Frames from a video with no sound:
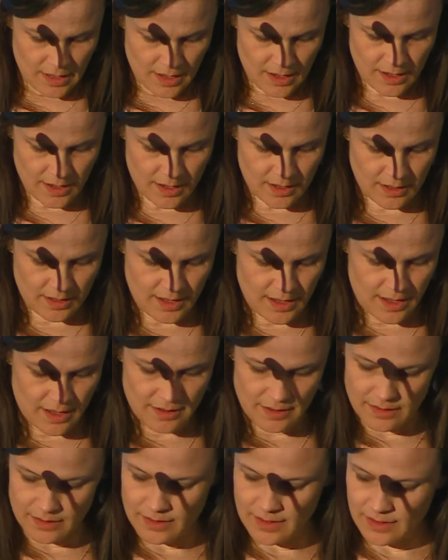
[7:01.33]

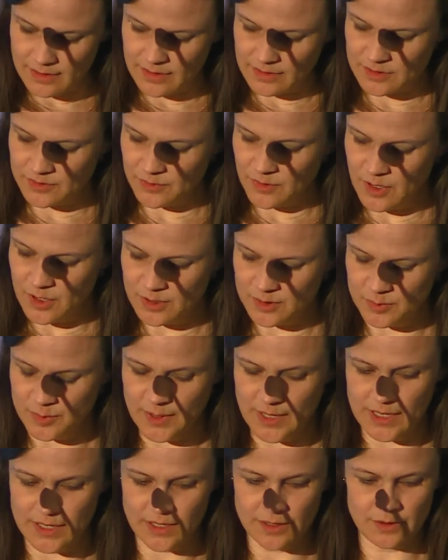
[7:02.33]
And then as far as
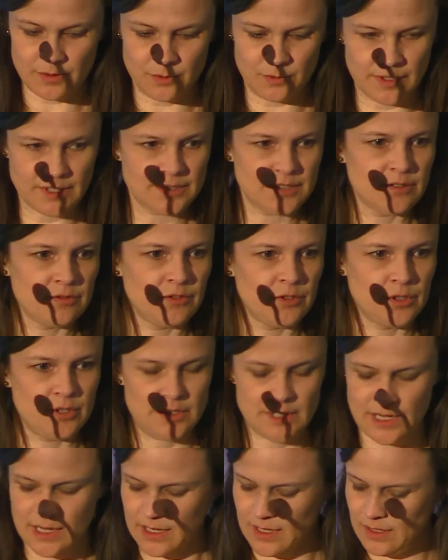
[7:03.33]
planning the rest of your
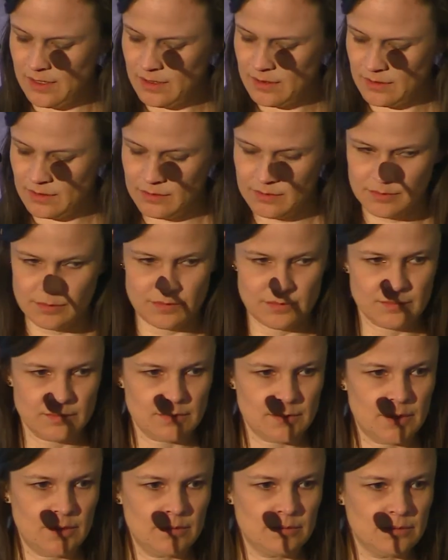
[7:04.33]
day,
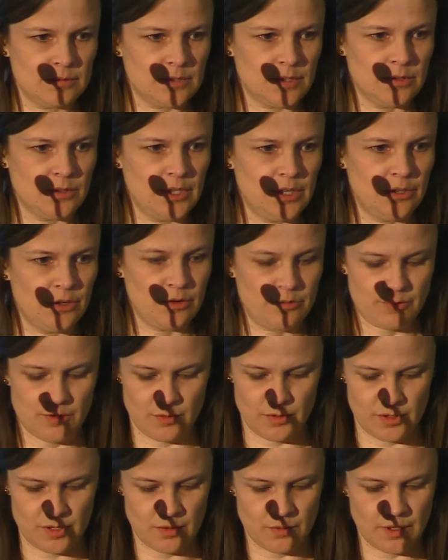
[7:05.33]
no, don't need to go
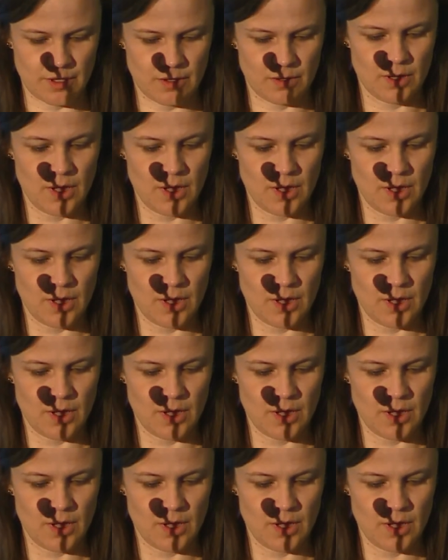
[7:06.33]
forward, there we go.